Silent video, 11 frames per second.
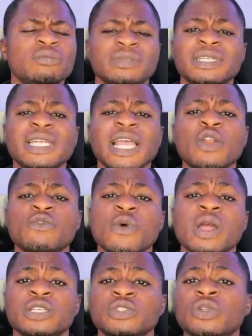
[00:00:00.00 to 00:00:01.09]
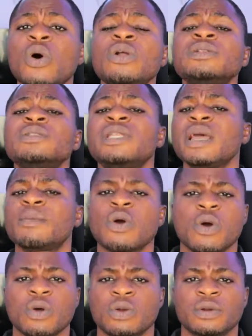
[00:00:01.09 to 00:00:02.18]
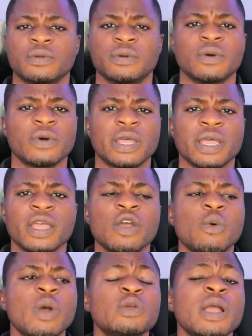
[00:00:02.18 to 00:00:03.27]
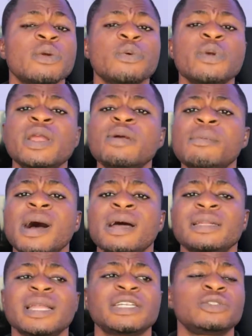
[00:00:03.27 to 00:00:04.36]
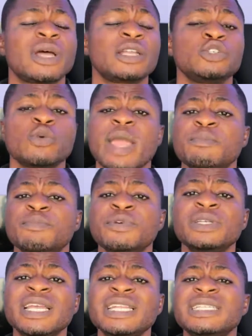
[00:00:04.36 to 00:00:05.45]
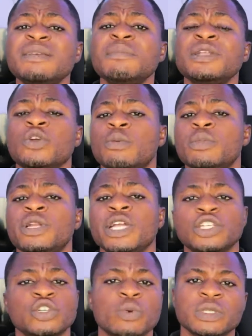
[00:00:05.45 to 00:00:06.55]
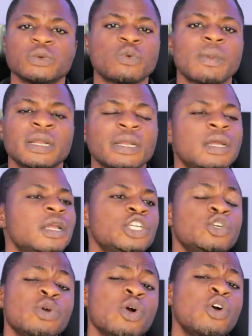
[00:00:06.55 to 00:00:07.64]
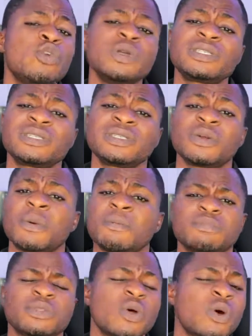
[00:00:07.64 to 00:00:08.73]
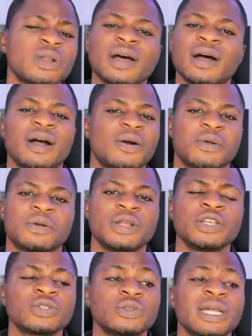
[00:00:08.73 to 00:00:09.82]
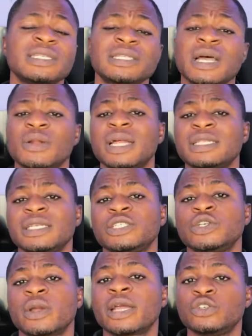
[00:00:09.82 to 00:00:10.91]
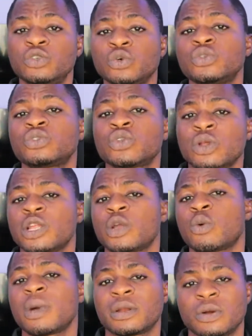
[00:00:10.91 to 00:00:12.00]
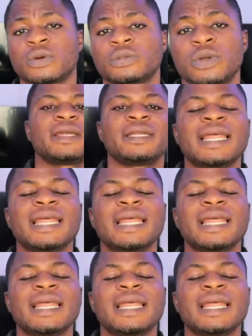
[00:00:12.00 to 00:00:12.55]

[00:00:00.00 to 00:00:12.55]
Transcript: This kind of words turns them on. Okay, when you are a real man and you embrace intimate communication with woman, you will always turn her on. So that is another thing you can do to turn a woman on.